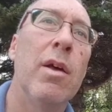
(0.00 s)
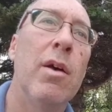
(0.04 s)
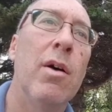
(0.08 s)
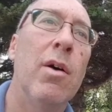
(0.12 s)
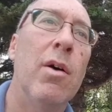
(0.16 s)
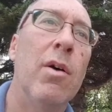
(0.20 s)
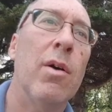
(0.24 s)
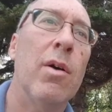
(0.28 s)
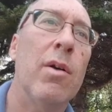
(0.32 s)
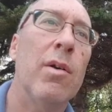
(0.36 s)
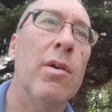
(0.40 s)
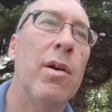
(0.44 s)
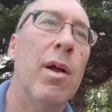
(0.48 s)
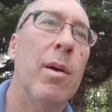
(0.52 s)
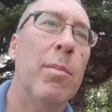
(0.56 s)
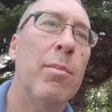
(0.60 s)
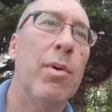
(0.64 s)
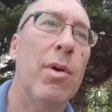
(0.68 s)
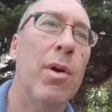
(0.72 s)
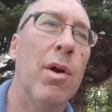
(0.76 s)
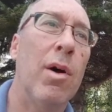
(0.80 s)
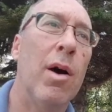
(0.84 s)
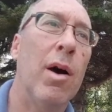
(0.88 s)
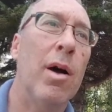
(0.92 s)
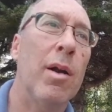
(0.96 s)
or not
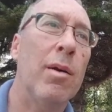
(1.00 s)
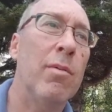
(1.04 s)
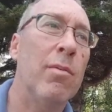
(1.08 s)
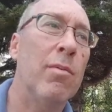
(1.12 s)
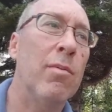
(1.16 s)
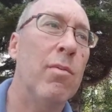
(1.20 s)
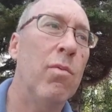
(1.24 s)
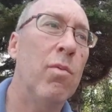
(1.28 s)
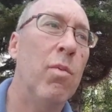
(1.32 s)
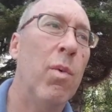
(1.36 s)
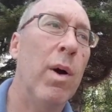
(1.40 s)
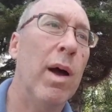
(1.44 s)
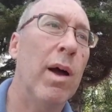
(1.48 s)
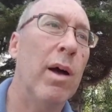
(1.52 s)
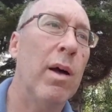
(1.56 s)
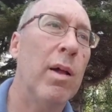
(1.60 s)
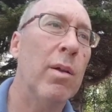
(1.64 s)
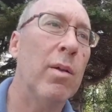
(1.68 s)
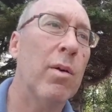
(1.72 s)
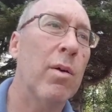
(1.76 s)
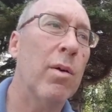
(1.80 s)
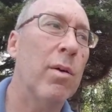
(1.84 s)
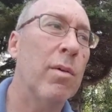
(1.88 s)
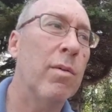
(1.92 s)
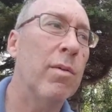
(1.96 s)
put on well,
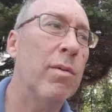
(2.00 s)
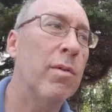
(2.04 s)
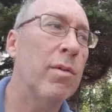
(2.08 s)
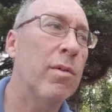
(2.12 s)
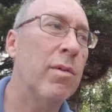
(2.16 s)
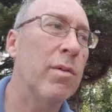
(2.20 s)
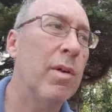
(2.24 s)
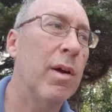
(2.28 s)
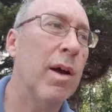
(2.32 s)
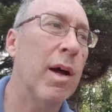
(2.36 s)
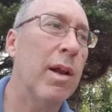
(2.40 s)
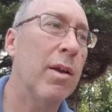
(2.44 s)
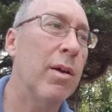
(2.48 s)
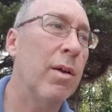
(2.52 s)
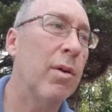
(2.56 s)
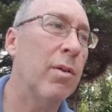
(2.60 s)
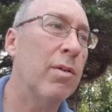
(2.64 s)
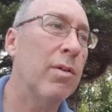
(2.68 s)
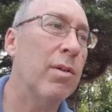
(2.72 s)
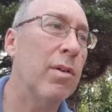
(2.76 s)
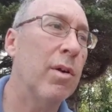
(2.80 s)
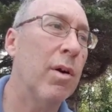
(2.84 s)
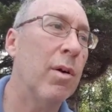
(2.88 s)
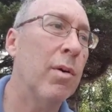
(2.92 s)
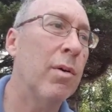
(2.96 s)
or I don't know.
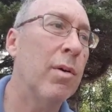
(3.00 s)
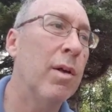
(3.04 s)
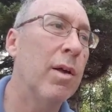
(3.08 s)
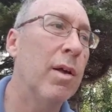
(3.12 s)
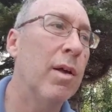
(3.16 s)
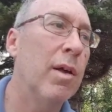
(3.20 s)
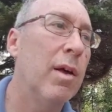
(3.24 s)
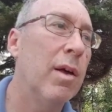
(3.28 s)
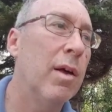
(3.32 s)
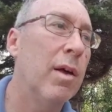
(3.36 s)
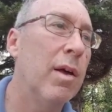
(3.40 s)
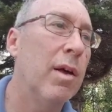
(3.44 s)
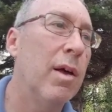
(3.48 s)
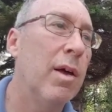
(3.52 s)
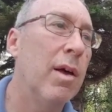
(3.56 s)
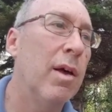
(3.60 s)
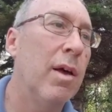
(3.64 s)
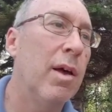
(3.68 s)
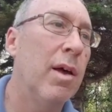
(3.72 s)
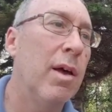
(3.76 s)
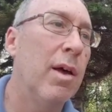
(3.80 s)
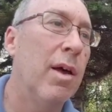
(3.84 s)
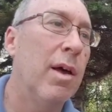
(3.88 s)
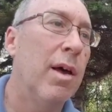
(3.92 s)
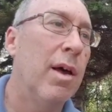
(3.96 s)
So
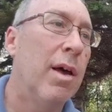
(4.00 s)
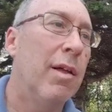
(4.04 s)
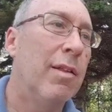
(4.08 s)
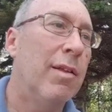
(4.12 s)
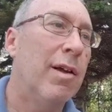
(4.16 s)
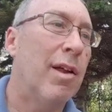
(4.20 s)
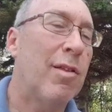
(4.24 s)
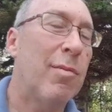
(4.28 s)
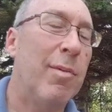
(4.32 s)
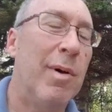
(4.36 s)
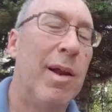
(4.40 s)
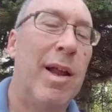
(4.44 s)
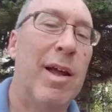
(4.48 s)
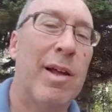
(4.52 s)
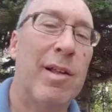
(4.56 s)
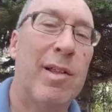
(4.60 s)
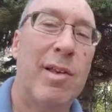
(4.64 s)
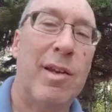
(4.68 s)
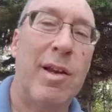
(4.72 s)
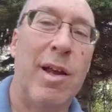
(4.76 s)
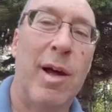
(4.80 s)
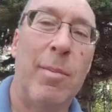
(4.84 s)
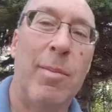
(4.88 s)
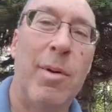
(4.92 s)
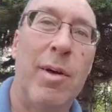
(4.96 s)
that's my next
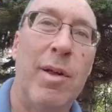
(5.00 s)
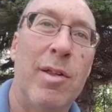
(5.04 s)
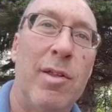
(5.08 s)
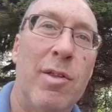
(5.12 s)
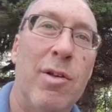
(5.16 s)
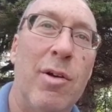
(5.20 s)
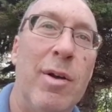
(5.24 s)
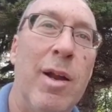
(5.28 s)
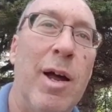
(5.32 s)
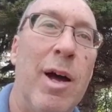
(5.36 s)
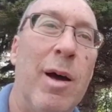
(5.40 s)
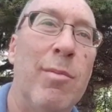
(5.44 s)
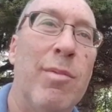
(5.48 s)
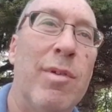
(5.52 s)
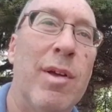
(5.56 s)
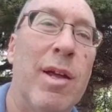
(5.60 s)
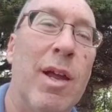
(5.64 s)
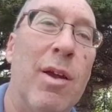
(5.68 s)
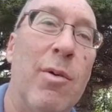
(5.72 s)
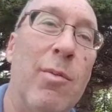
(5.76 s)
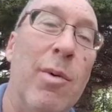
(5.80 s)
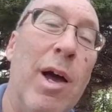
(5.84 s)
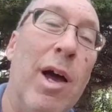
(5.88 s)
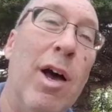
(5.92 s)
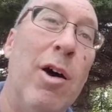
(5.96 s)
step. So now I'm
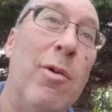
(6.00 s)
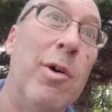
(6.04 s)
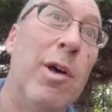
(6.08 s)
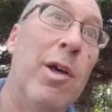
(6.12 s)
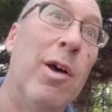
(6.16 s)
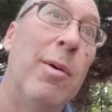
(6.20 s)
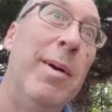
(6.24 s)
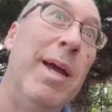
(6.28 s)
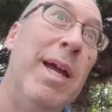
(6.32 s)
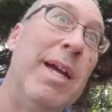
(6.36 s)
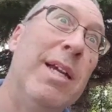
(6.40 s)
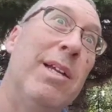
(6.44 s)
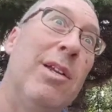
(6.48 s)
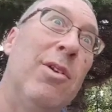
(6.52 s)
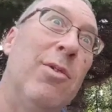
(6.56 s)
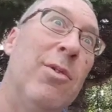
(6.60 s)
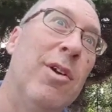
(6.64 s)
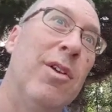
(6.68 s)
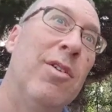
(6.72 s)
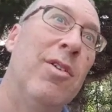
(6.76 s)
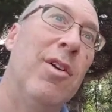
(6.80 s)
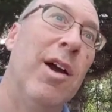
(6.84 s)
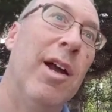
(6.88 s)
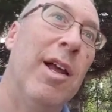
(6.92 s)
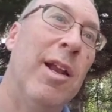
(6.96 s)
thinking, well, will I make it to
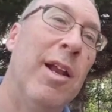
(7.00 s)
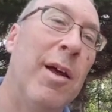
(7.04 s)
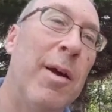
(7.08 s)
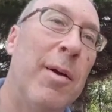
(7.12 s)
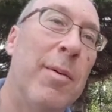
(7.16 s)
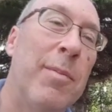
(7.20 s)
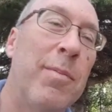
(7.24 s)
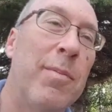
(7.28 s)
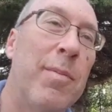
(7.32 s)
Regina?